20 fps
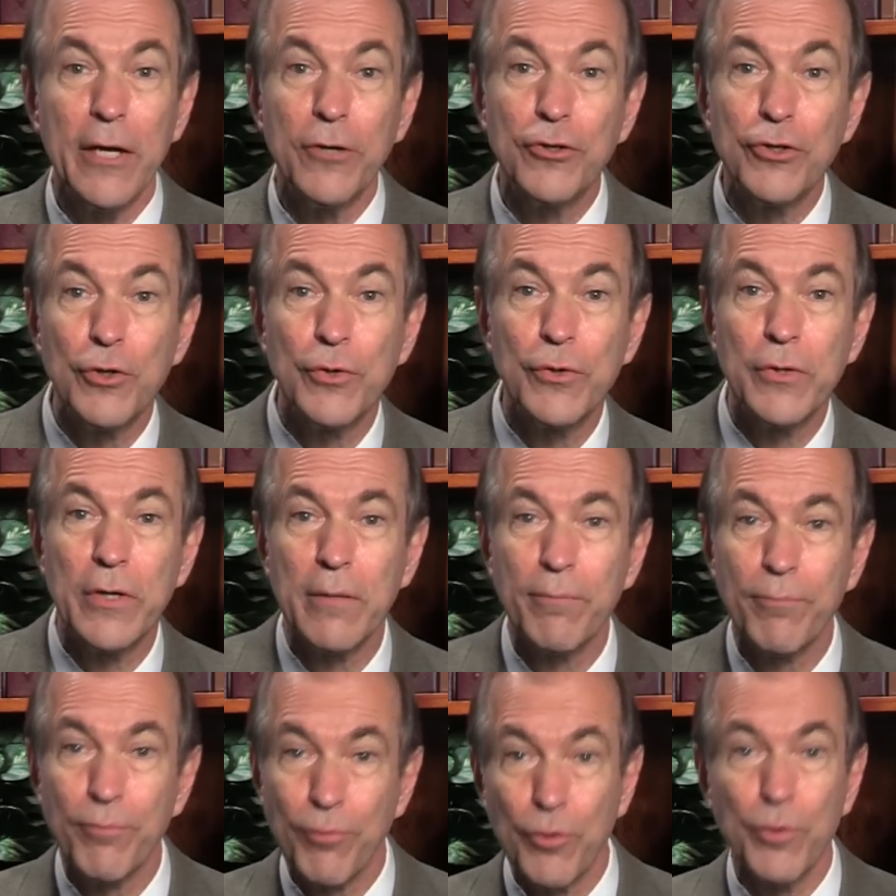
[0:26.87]

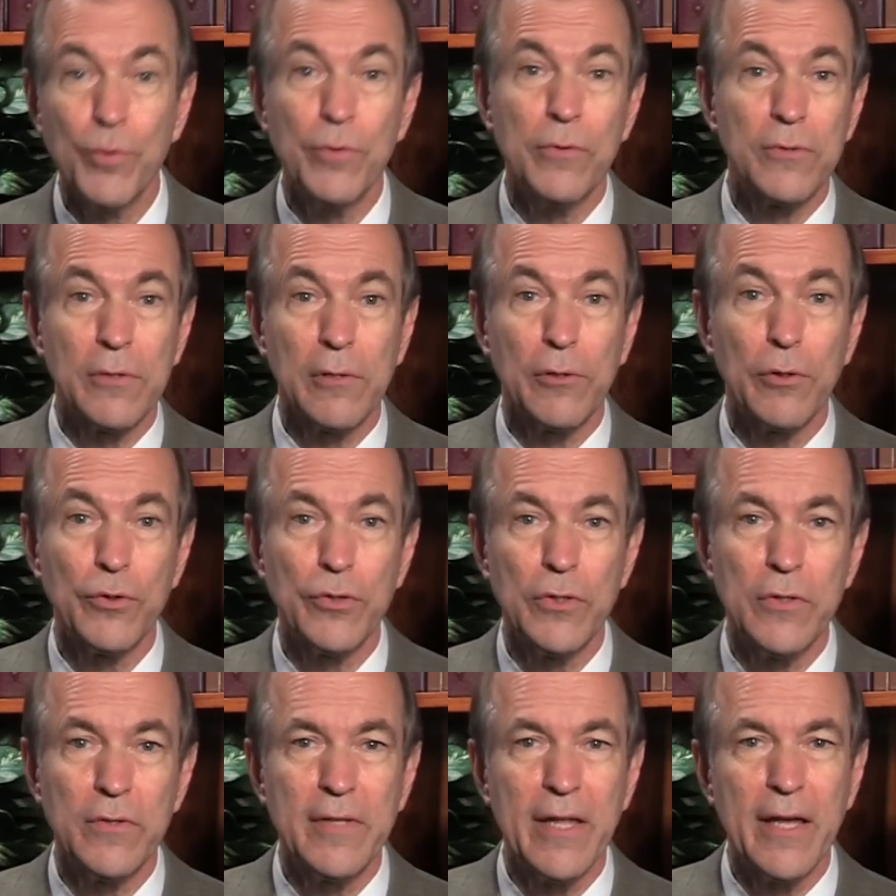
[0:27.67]
introducing prudent
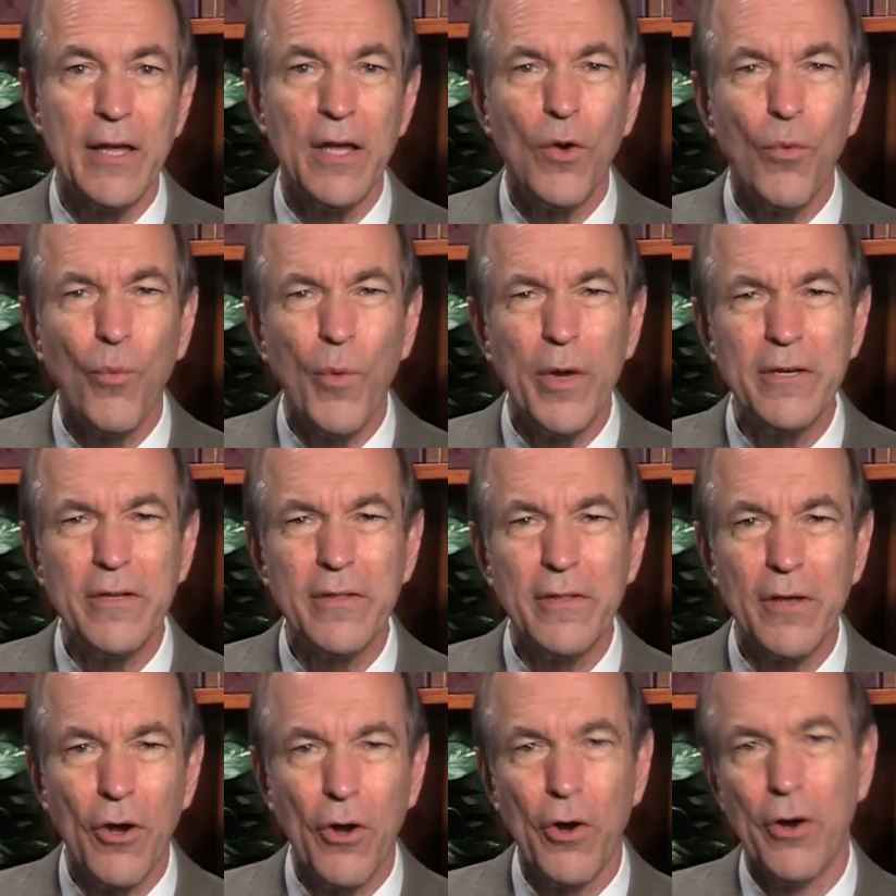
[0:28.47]
solutions that went
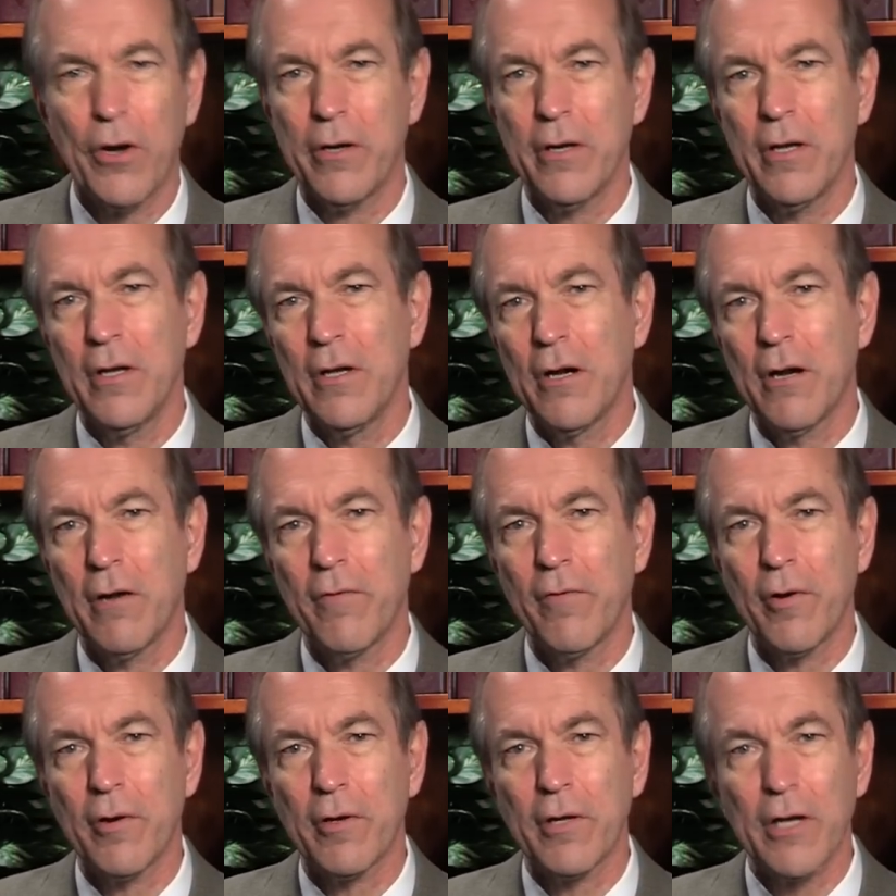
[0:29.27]
to the heart
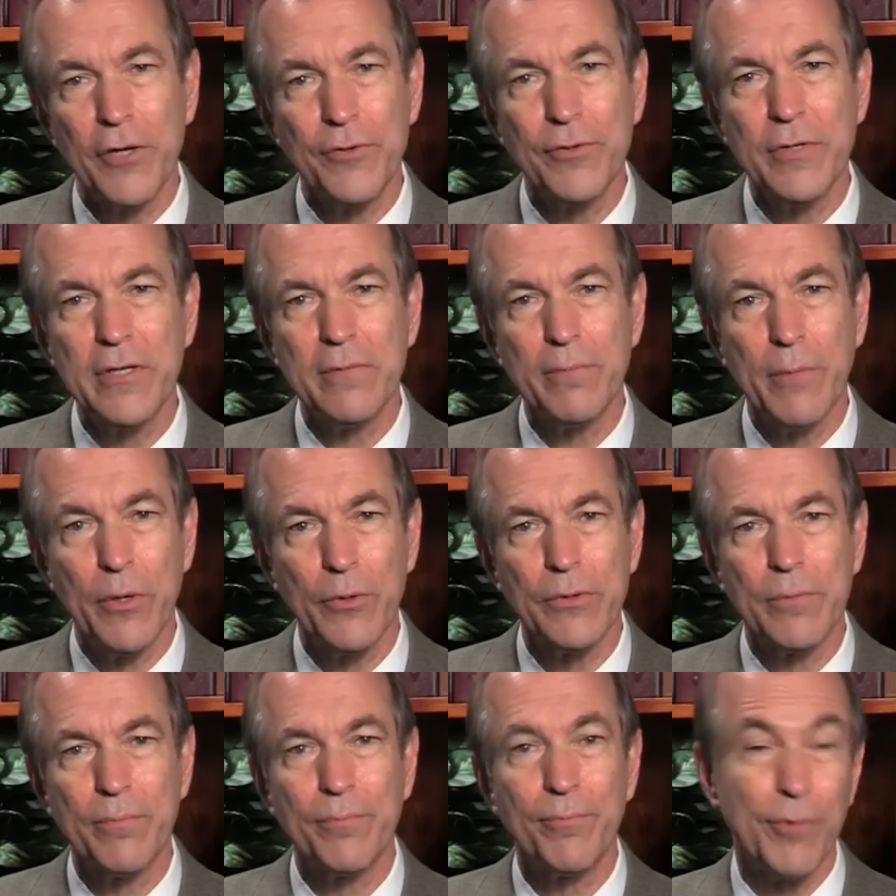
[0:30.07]
of our country's
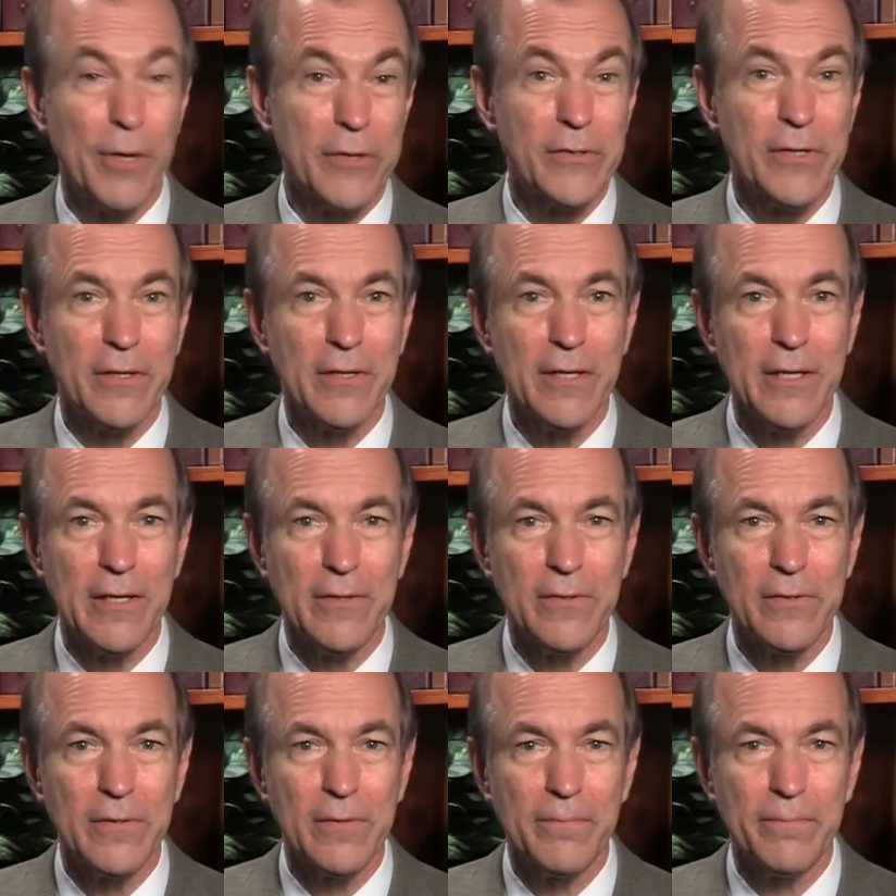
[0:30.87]
most pressing
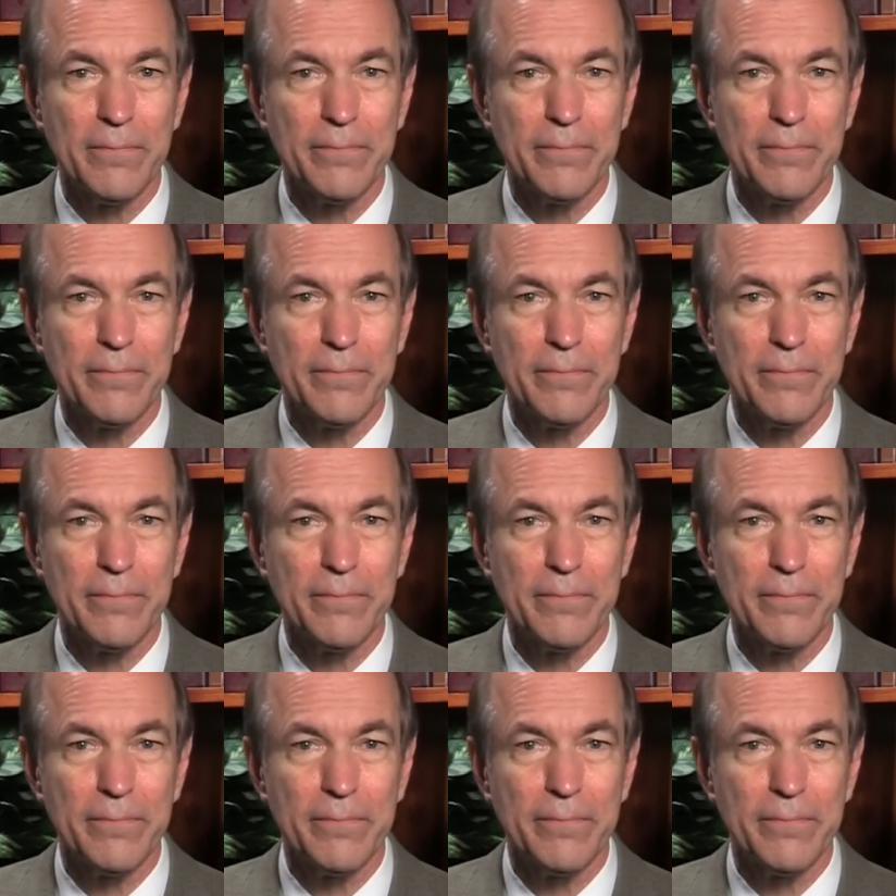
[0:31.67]
needs.